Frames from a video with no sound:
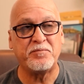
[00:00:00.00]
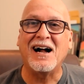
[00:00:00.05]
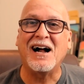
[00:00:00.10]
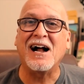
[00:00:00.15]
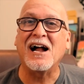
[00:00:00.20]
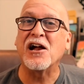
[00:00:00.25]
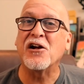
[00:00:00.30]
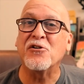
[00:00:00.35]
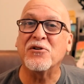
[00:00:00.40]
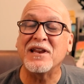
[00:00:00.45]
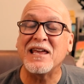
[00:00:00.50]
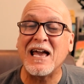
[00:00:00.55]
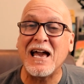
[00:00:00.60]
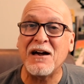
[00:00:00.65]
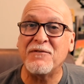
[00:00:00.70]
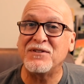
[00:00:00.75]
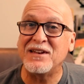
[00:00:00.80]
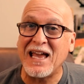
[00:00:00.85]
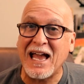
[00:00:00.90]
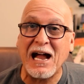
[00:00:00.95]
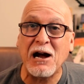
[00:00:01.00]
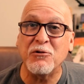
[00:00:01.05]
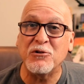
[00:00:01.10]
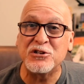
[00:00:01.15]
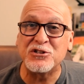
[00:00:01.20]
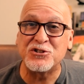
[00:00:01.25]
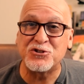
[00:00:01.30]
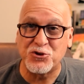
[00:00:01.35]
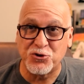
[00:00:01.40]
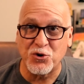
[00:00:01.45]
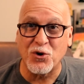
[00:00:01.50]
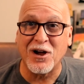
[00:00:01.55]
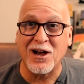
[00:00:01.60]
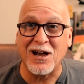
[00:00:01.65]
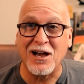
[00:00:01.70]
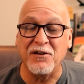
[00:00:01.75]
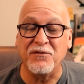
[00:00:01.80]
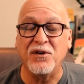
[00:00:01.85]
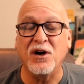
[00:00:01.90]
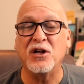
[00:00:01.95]
I already have an hour's
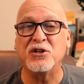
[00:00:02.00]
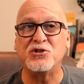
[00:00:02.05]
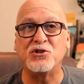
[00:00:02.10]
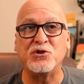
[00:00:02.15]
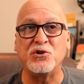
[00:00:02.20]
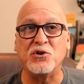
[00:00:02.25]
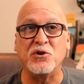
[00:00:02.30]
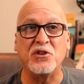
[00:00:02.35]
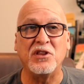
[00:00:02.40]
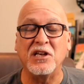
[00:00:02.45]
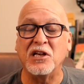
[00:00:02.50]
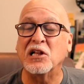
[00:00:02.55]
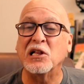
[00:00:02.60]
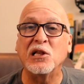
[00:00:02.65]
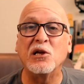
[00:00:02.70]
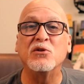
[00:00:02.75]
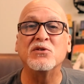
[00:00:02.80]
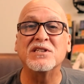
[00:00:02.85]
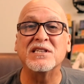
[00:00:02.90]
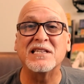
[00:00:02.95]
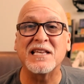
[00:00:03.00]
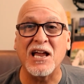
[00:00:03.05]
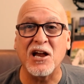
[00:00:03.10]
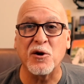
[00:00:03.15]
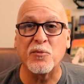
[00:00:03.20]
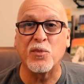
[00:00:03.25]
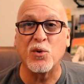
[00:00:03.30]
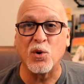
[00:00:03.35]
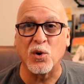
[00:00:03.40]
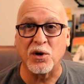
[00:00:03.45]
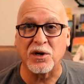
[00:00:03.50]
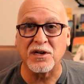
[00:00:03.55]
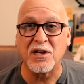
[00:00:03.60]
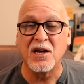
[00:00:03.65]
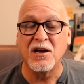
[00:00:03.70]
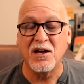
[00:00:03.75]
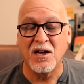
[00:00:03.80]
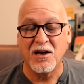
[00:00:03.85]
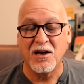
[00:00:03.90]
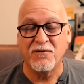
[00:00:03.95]
drive to the closest airport
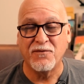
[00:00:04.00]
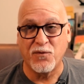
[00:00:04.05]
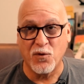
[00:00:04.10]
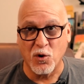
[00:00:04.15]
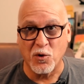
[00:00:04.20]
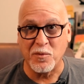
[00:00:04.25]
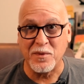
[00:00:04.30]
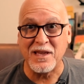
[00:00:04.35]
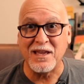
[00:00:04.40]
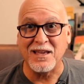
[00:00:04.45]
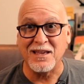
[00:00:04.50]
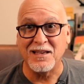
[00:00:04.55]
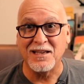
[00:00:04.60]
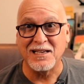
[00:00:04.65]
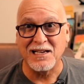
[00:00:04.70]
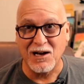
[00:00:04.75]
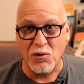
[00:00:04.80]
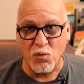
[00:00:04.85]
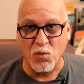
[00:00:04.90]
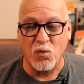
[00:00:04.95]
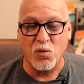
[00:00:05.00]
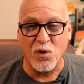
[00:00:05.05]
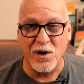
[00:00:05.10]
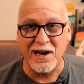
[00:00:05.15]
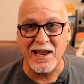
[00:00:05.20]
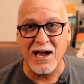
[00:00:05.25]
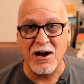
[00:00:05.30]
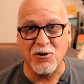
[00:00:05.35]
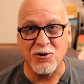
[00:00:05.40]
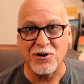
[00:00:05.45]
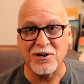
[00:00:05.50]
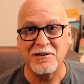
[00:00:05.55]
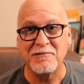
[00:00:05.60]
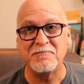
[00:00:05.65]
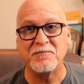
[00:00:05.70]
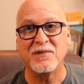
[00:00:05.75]
for me, 1 hour.